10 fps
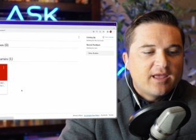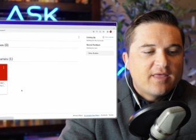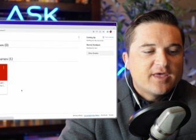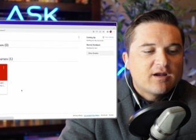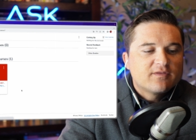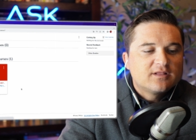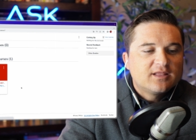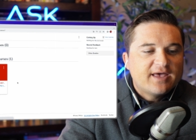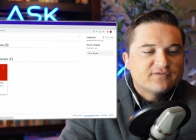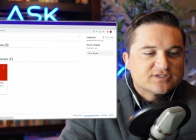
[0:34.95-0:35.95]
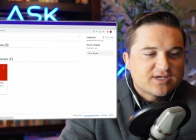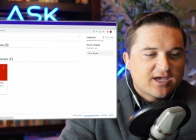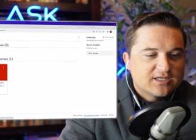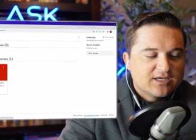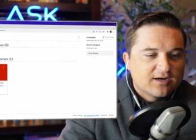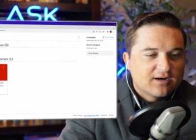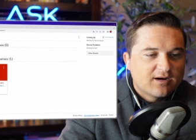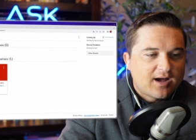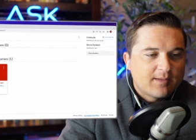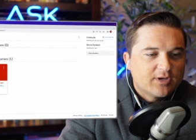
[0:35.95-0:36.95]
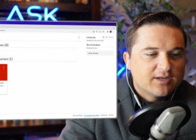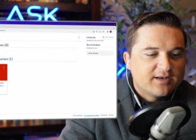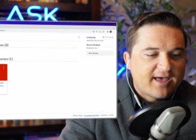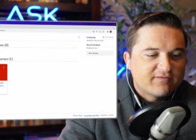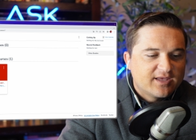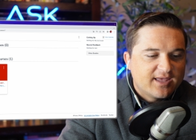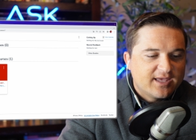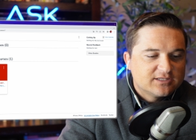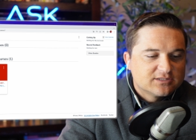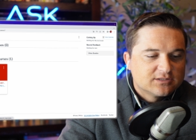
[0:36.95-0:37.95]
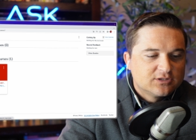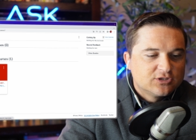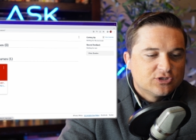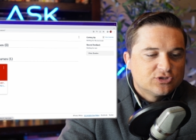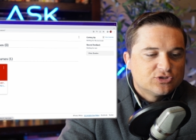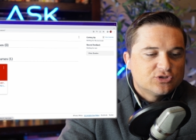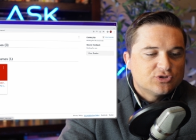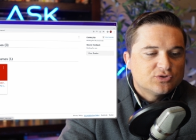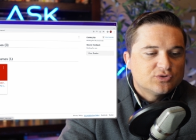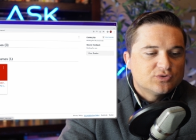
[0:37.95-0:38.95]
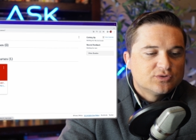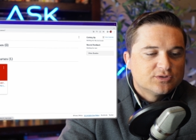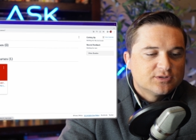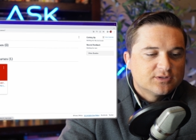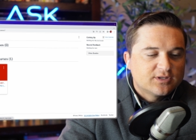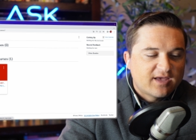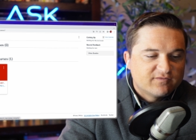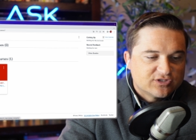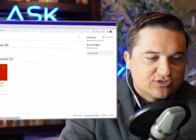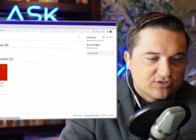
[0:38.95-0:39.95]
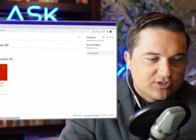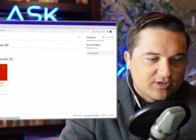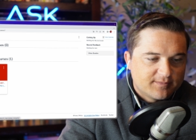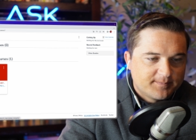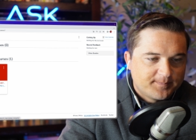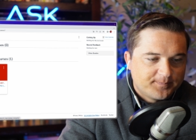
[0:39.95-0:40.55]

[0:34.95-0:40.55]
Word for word: and then on the left side here I'm going to navigate to Canvas Studio.